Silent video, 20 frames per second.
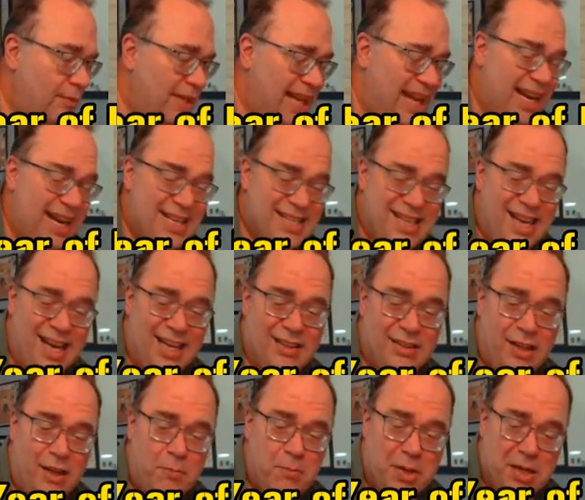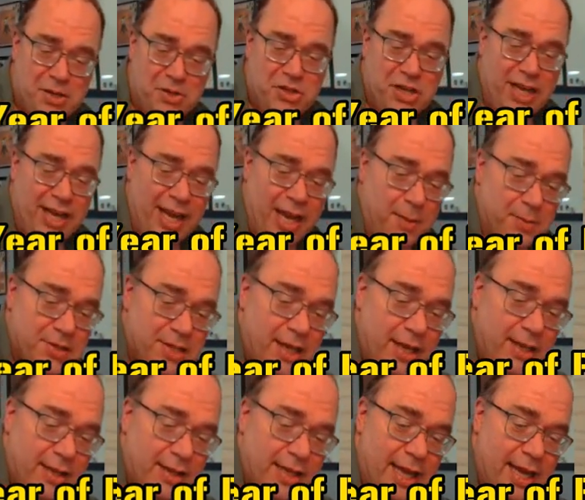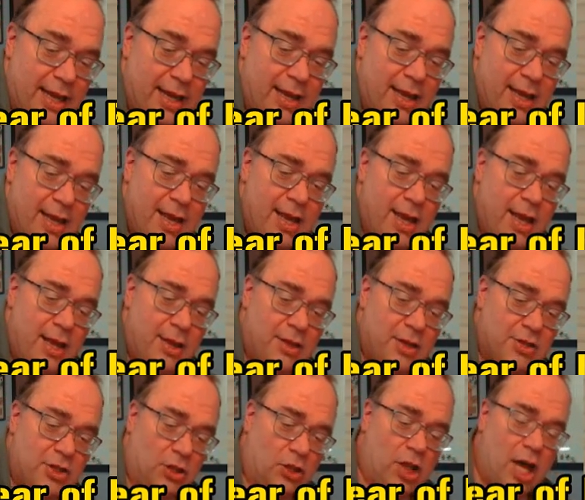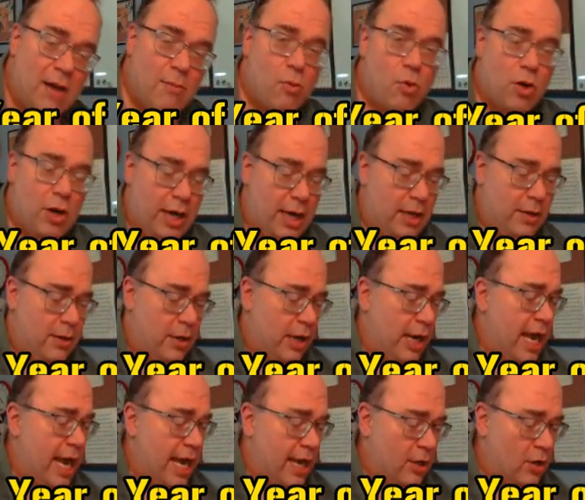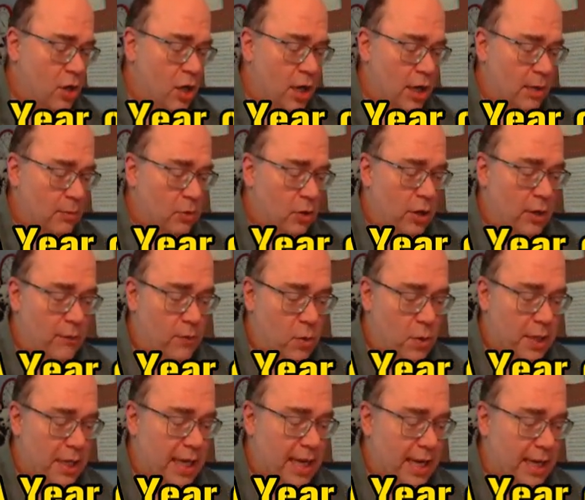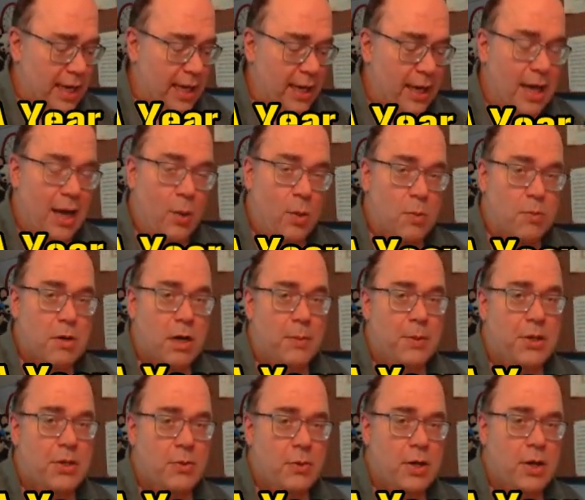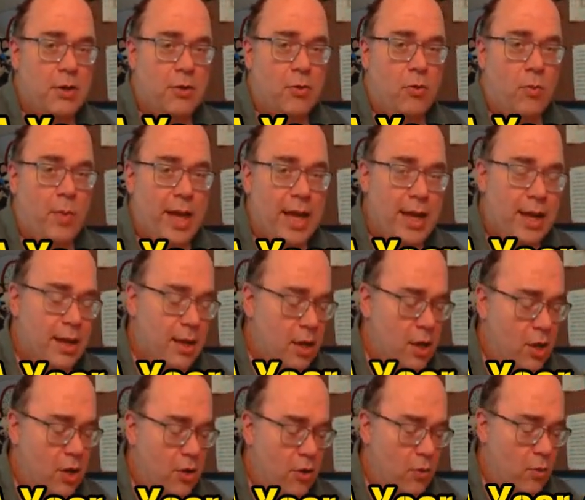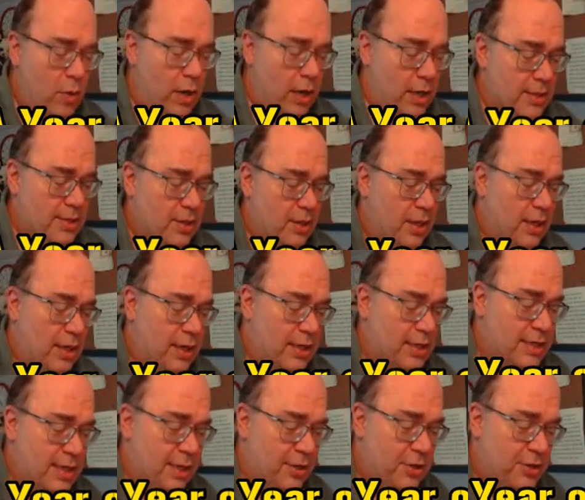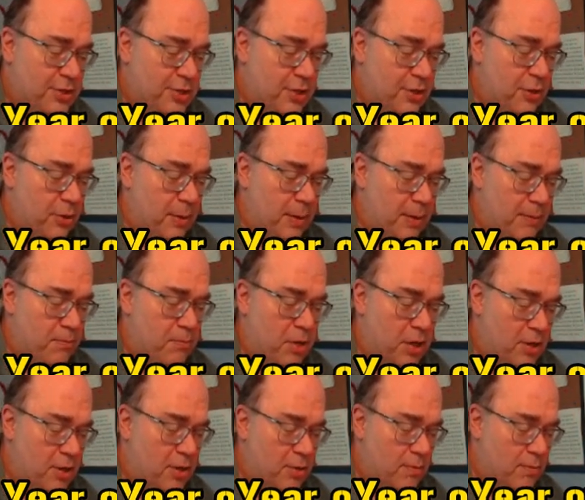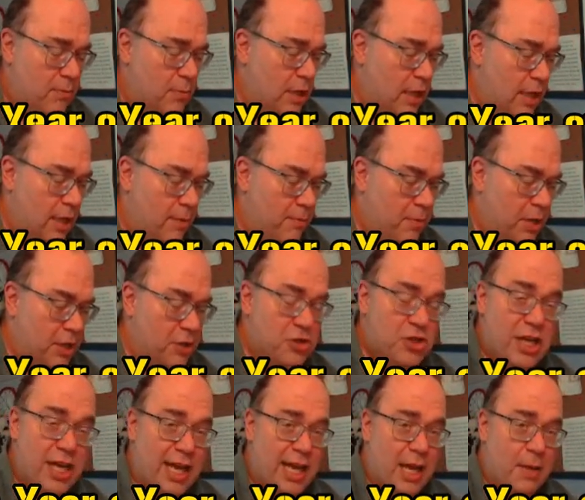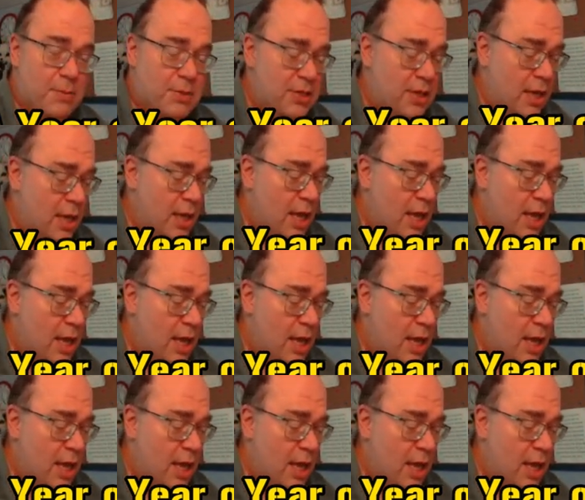I gotta say, I love Button Shy games. They they there's a lot more in their catalog. I'm looking forward to getting. I will probably do another week where it's uh, continues to do butter uh, Button Shy games.